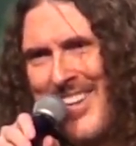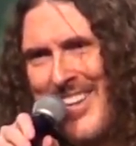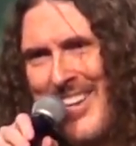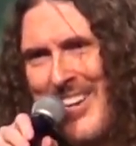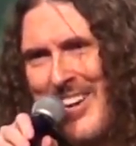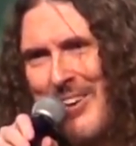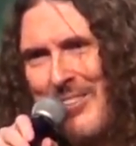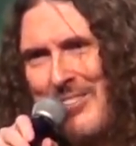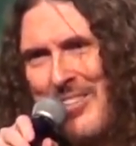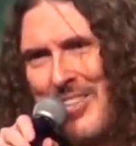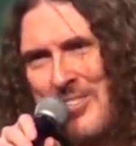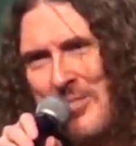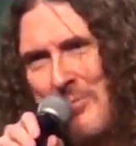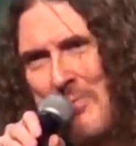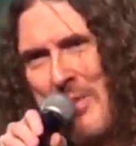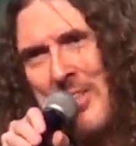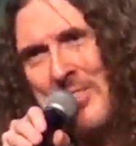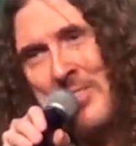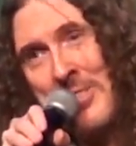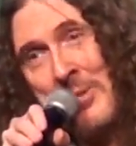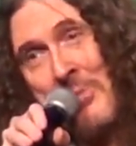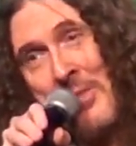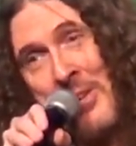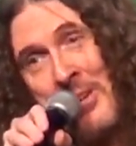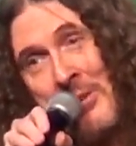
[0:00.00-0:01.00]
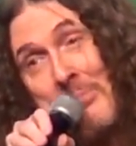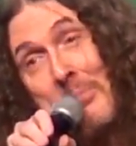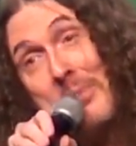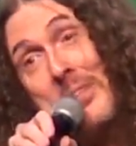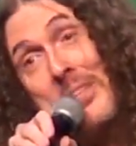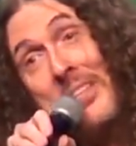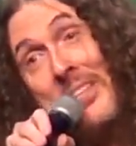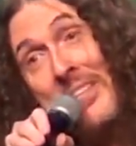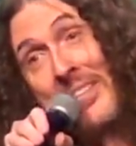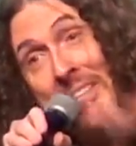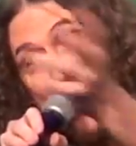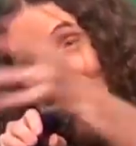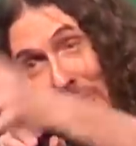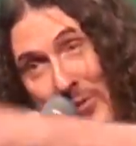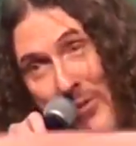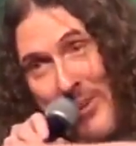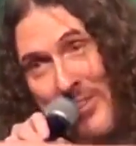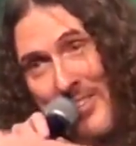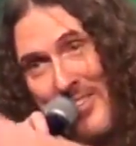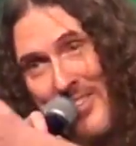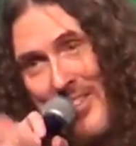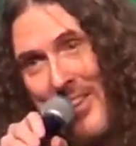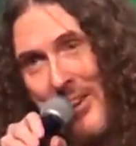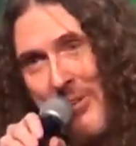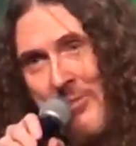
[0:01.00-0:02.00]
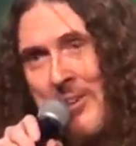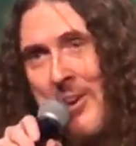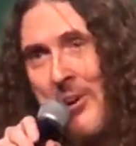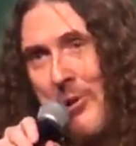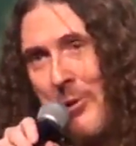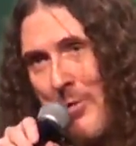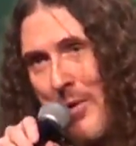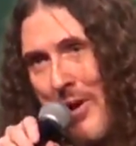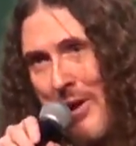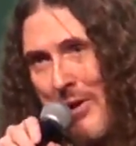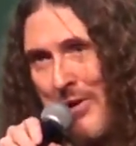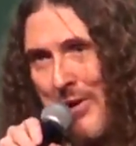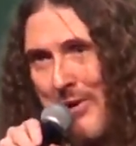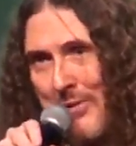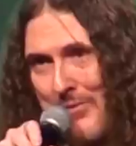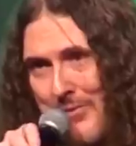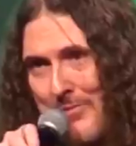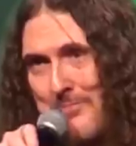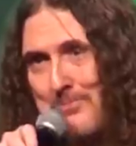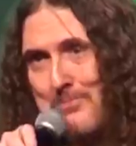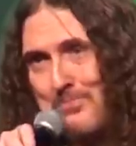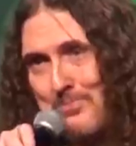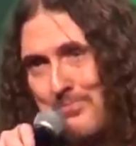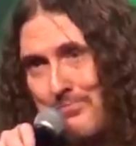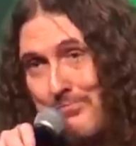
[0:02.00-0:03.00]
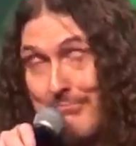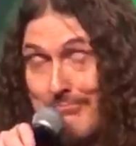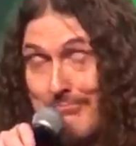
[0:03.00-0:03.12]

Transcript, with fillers: you know, doesn't mean something completely different that you're not aware of.